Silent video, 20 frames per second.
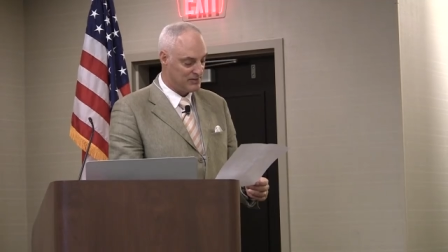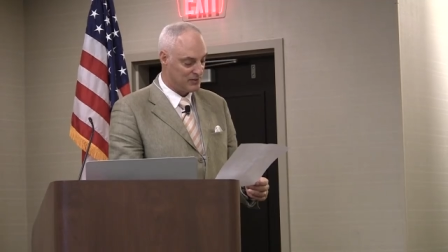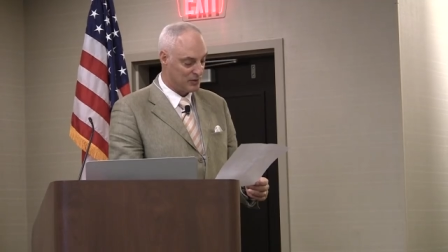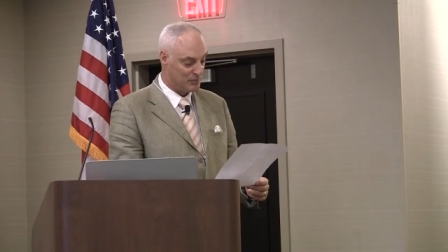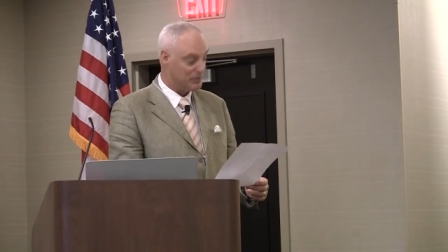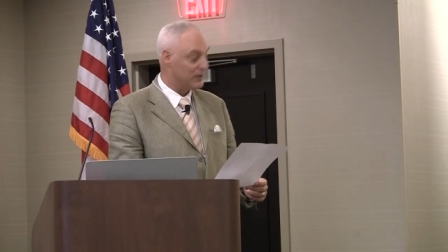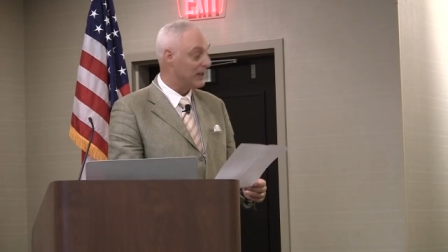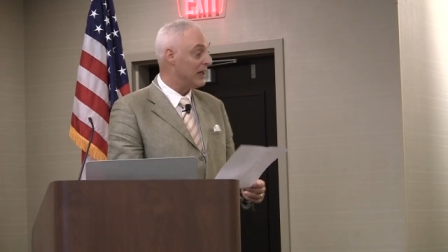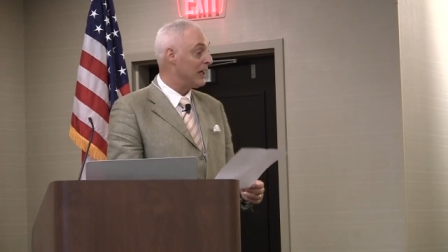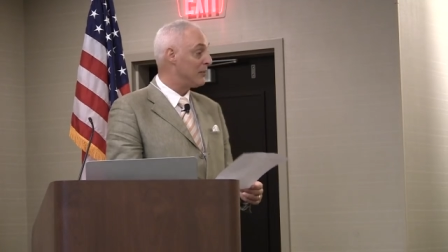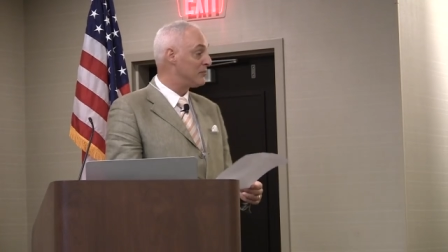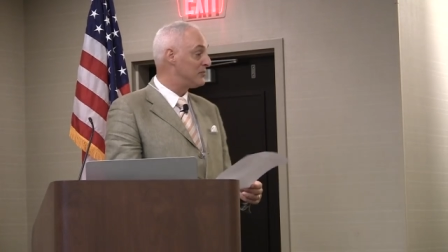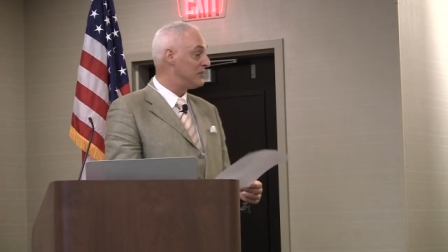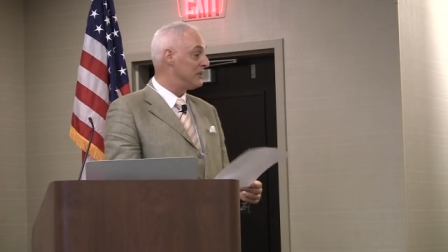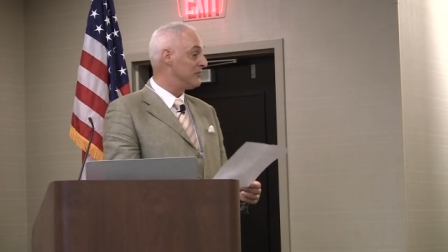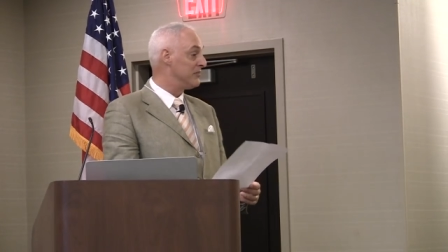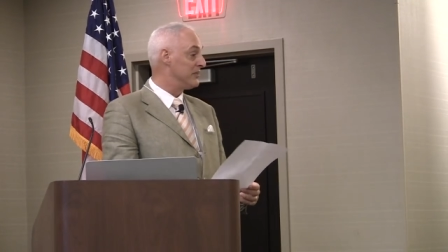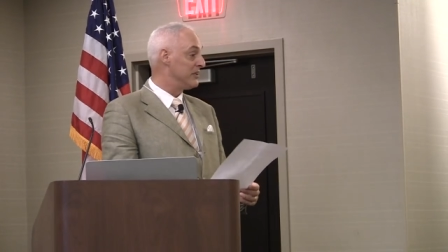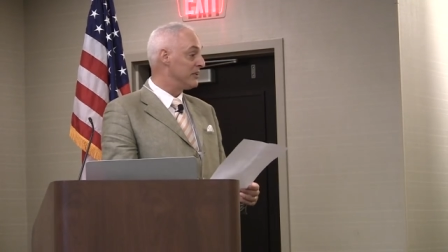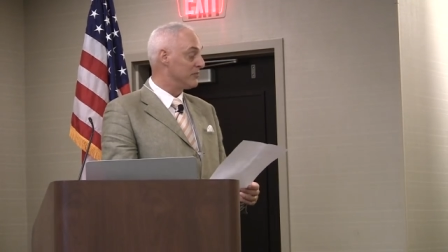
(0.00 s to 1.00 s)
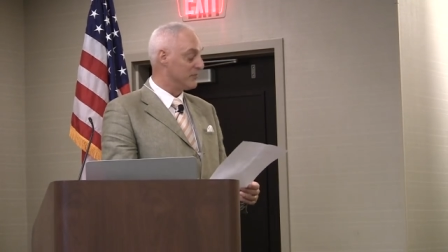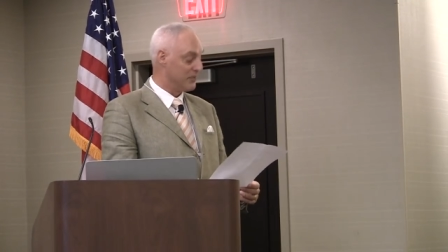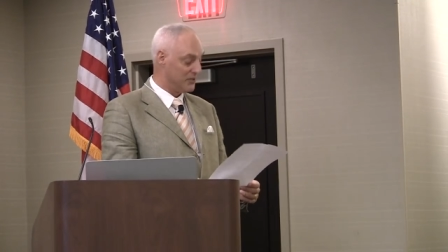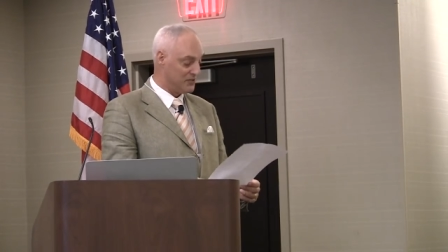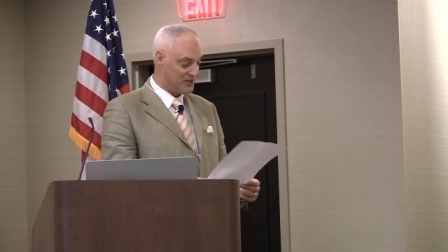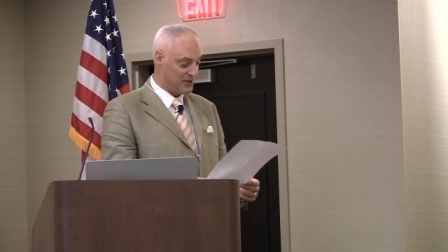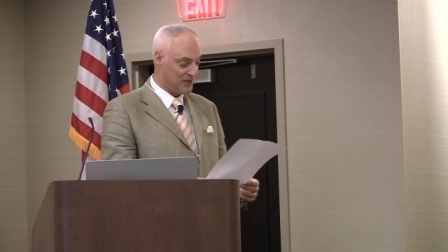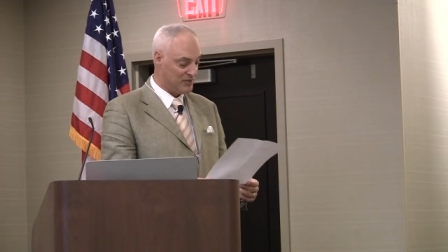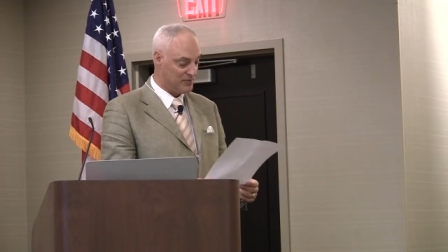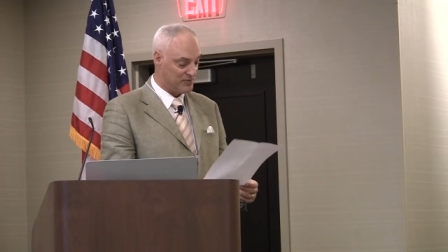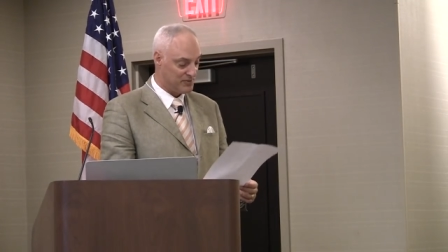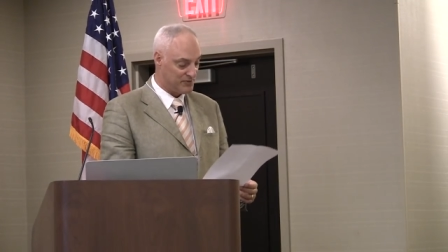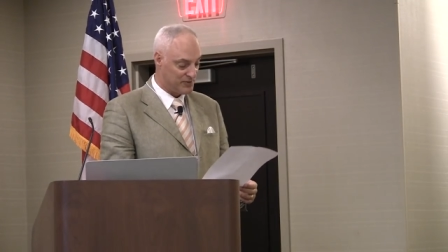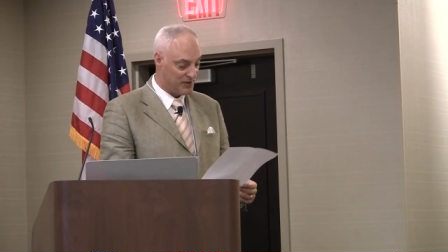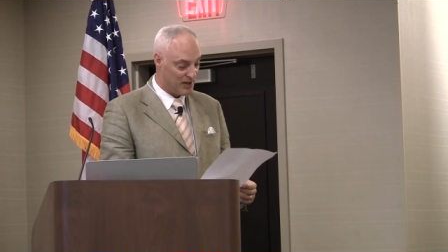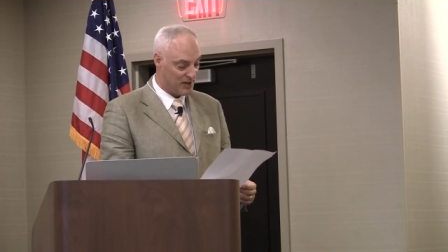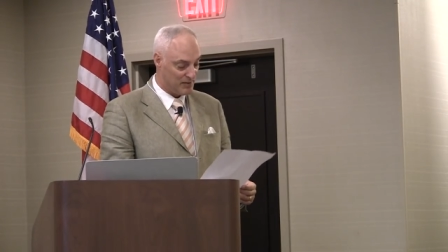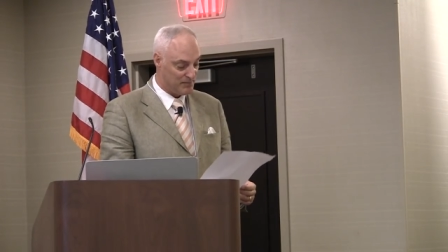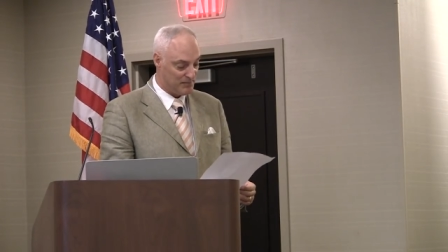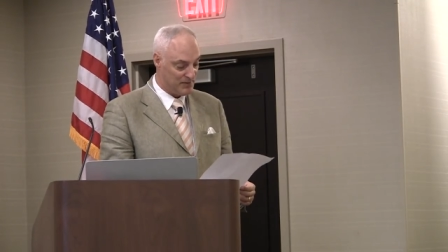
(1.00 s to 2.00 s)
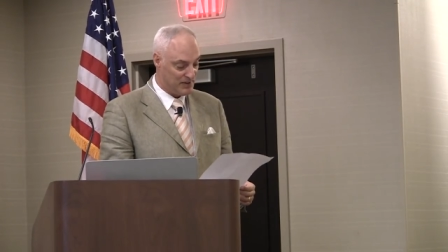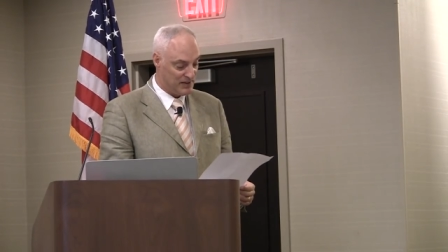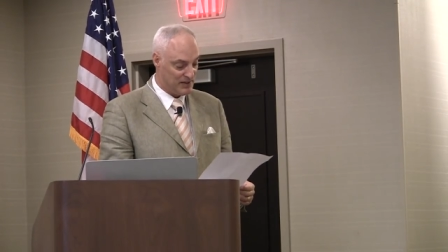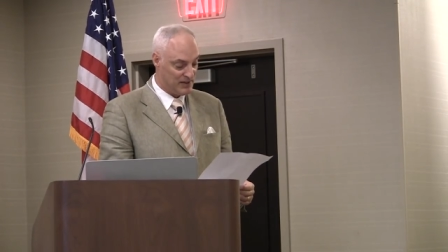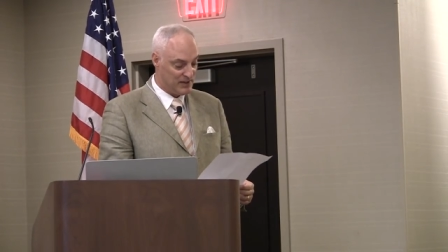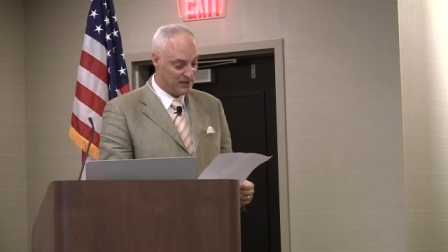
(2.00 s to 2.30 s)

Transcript: or perhaps even in result from,